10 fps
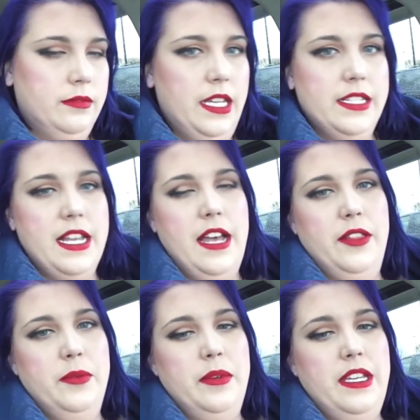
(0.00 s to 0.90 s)
It's
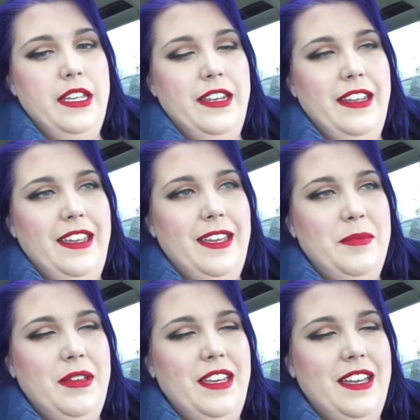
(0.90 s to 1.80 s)
Halloween.
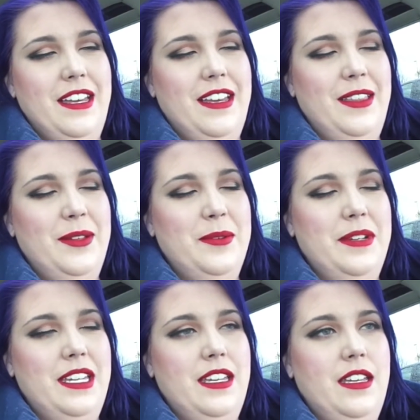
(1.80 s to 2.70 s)
Happy
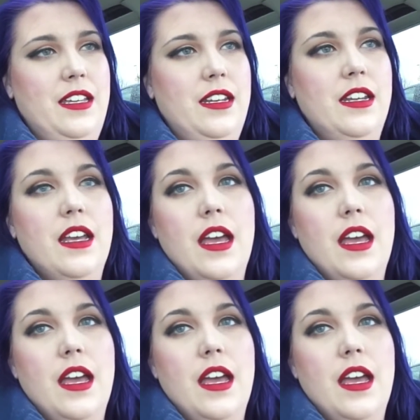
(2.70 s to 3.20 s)
Halloween!